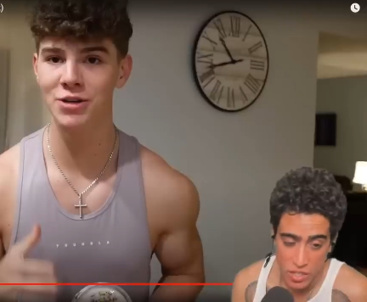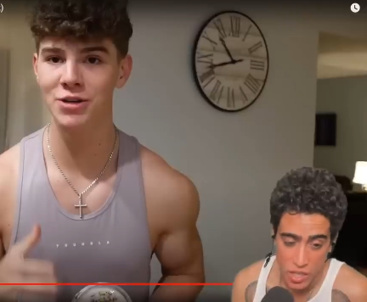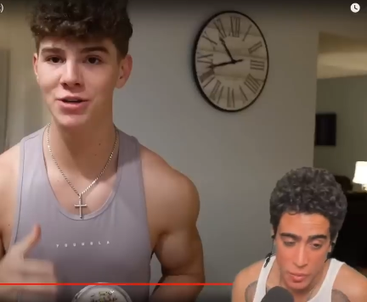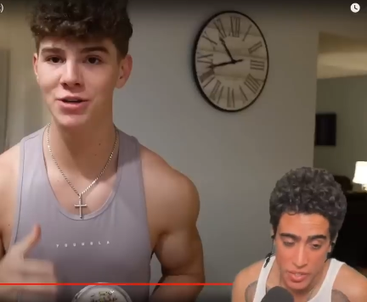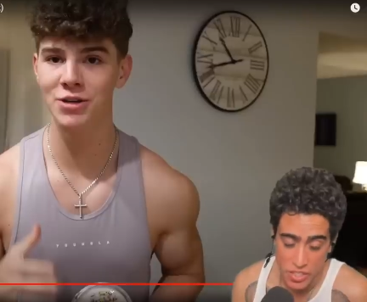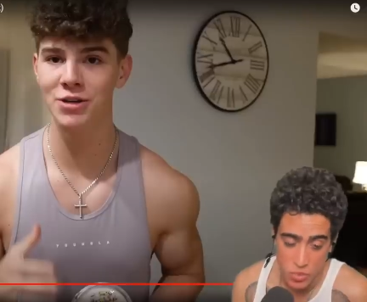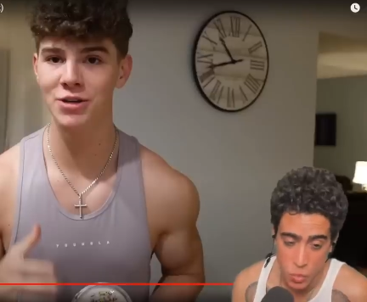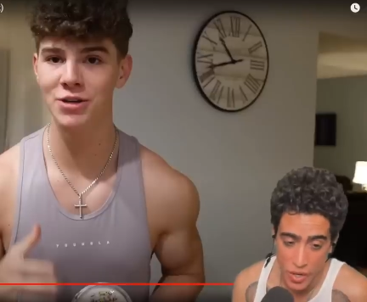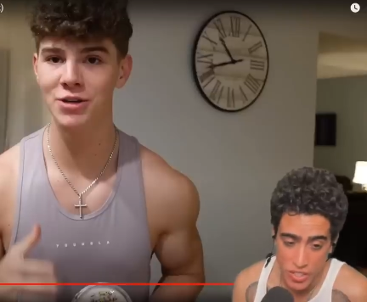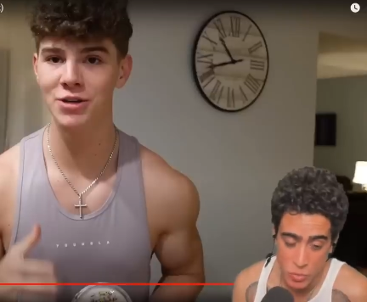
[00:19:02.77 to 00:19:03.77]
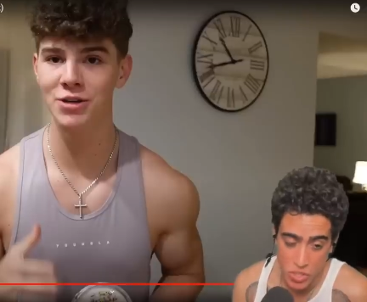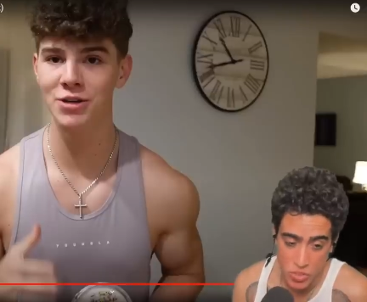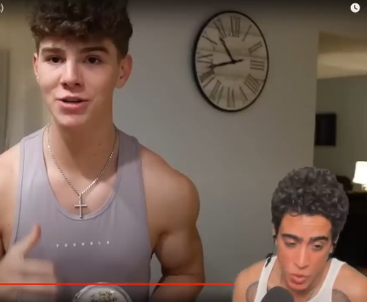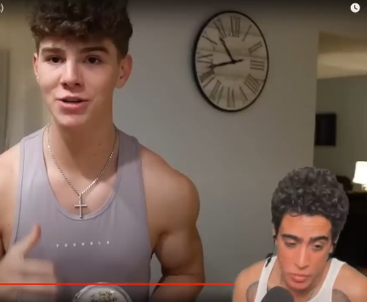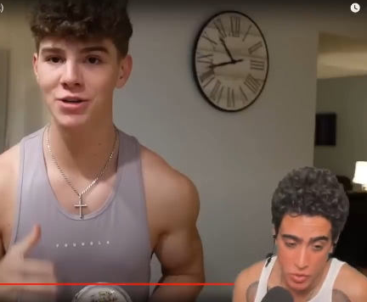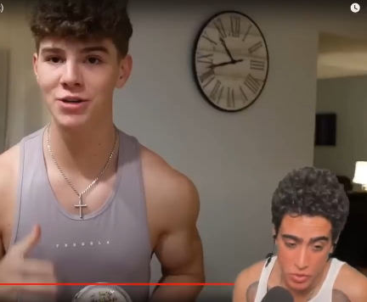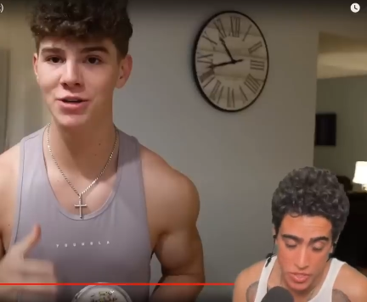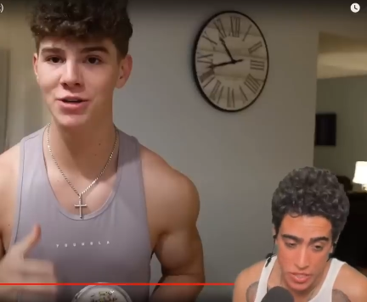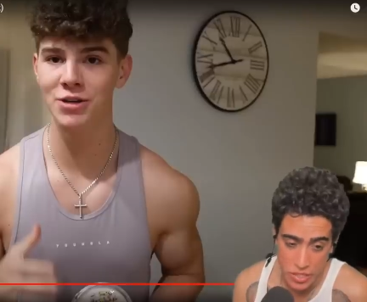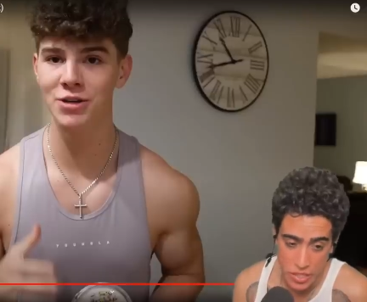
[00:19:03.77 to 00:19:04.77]
Speaker 1: I mean, just way too much whey
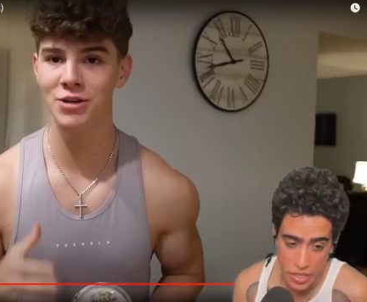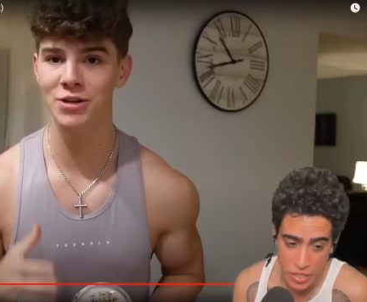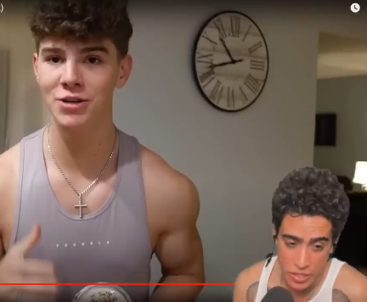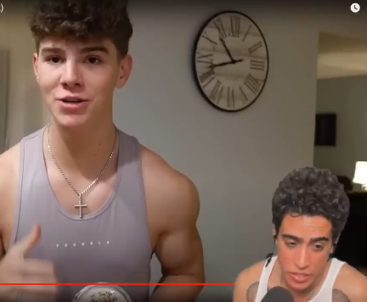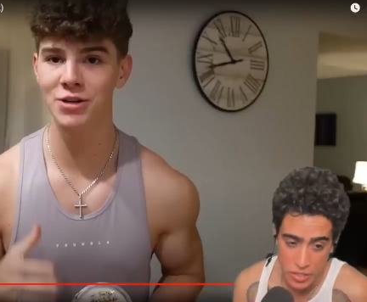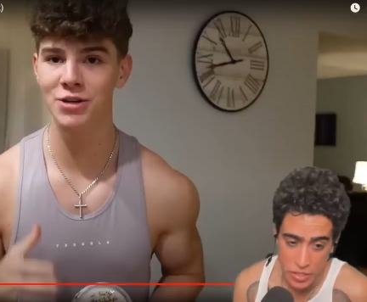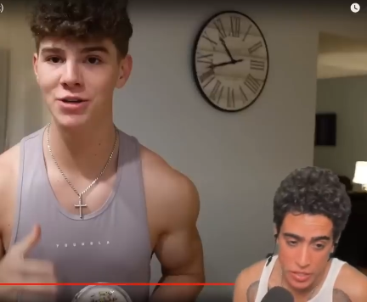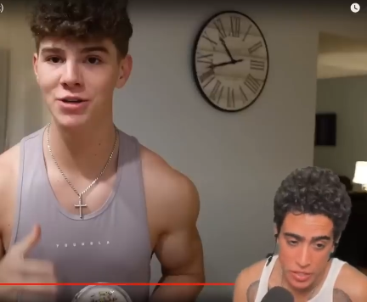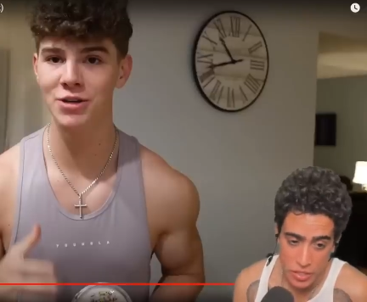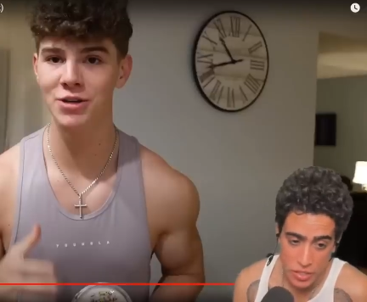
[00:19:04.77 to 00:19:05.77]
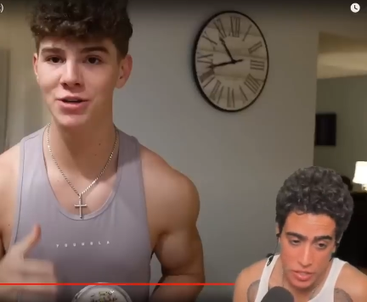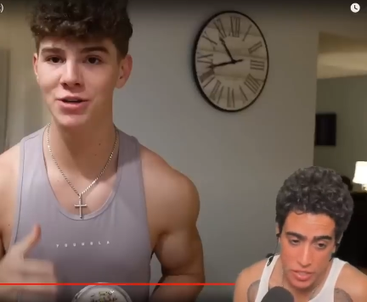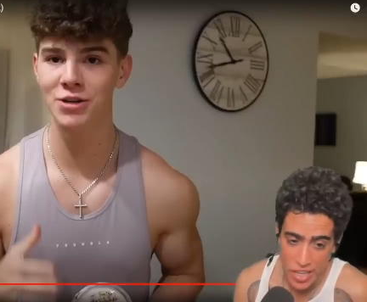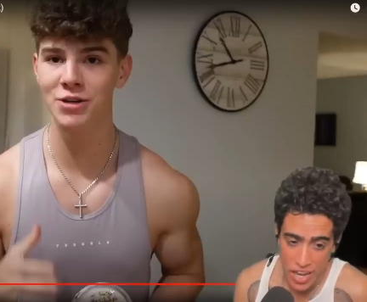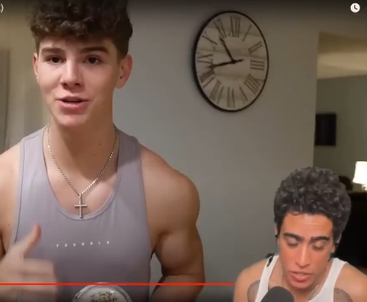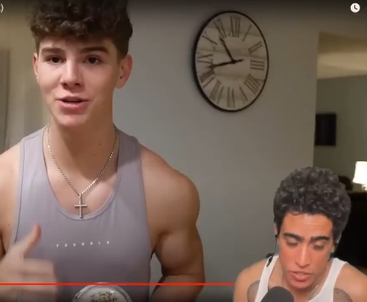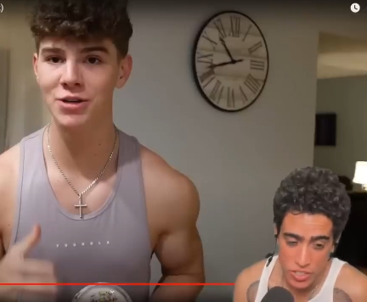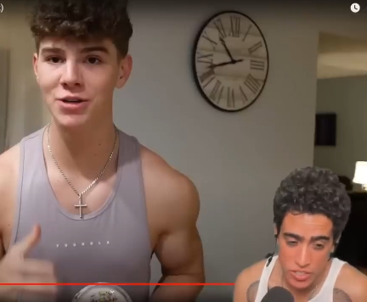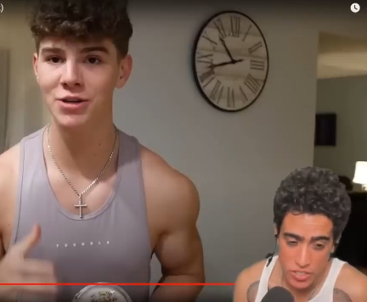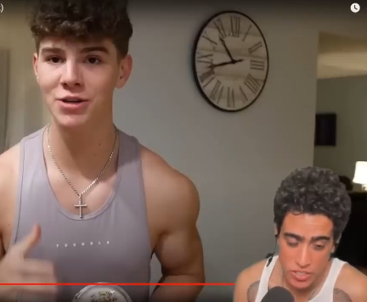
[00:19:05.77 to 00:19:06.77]
protein and the
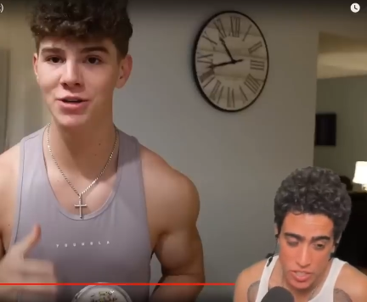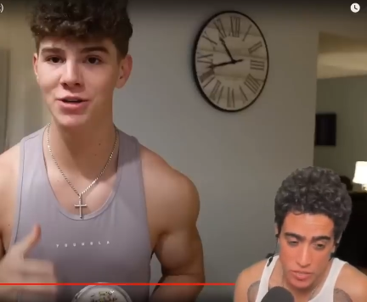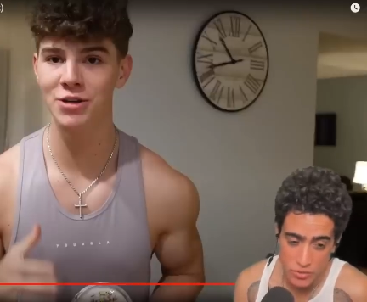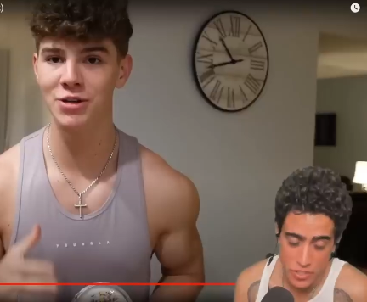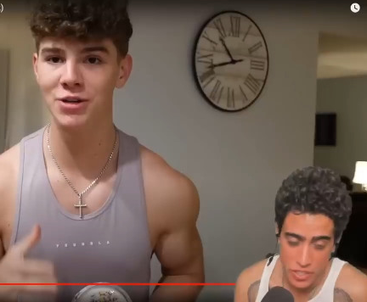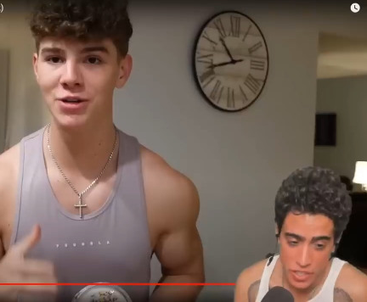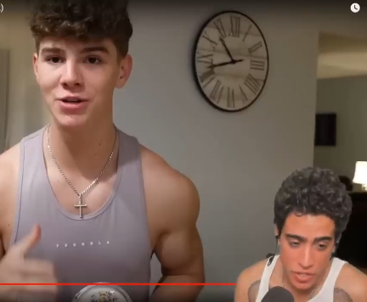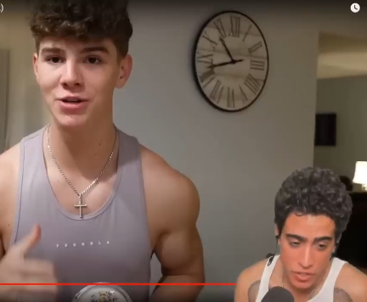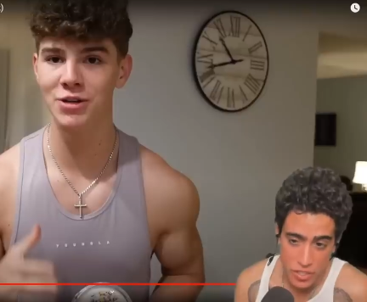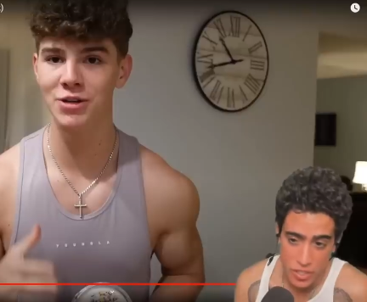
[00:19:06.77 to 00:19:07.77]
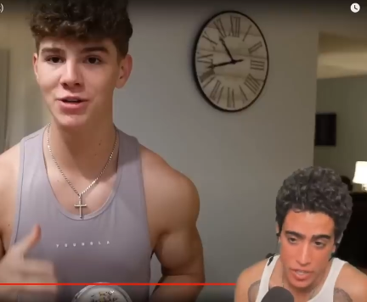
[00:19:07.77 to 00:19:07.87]
allergens and stuff in dairy.